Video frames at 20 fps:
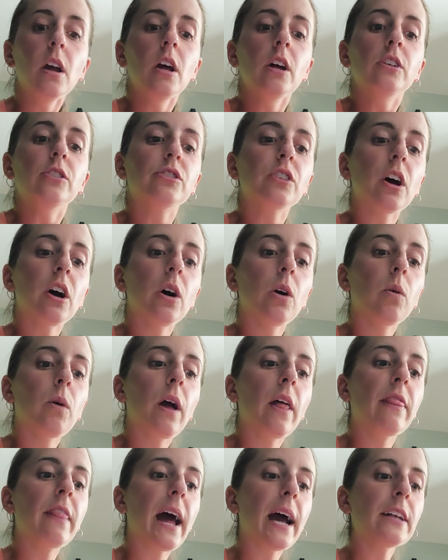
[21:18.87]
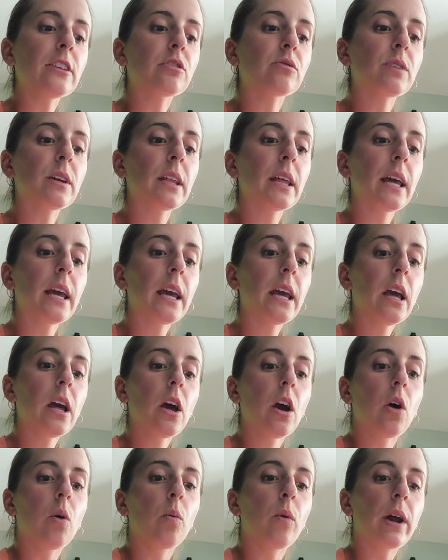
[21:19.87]
So that's really
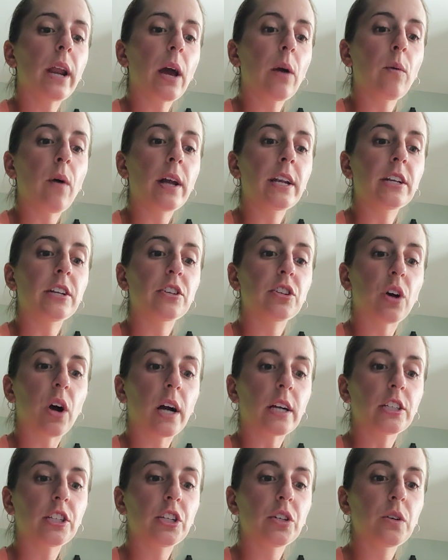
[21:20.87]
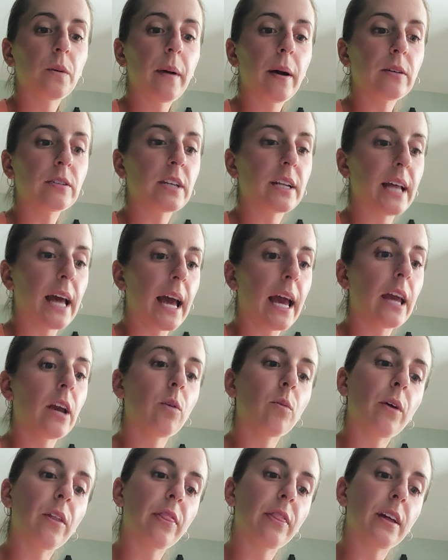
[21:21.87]
what I wanted to talk to you about
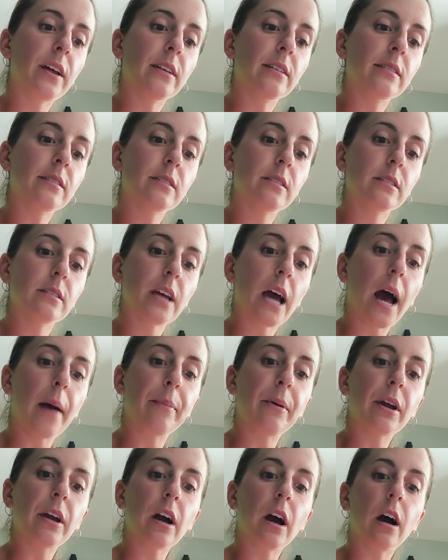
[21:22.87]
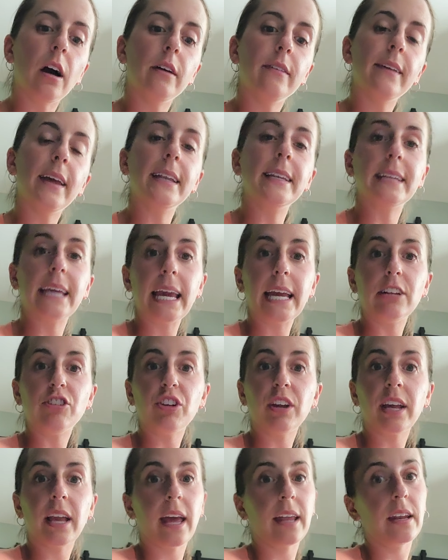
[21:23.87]
today with this topic of
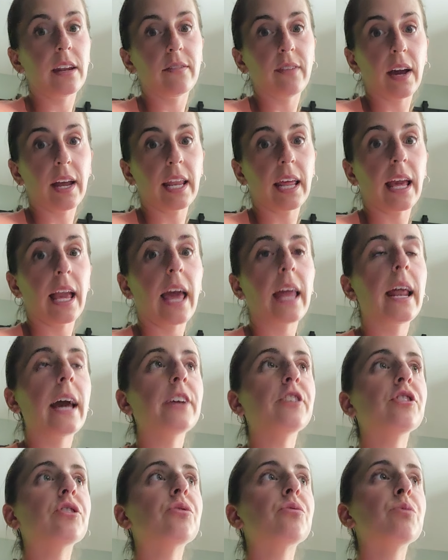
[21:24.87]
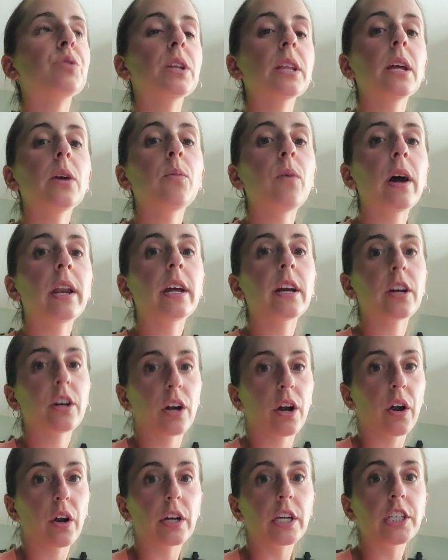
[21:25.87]
engaging and inviting. And I just really want to
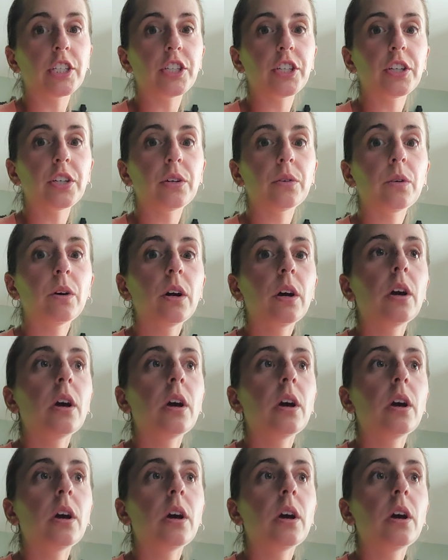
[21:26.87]
encourage you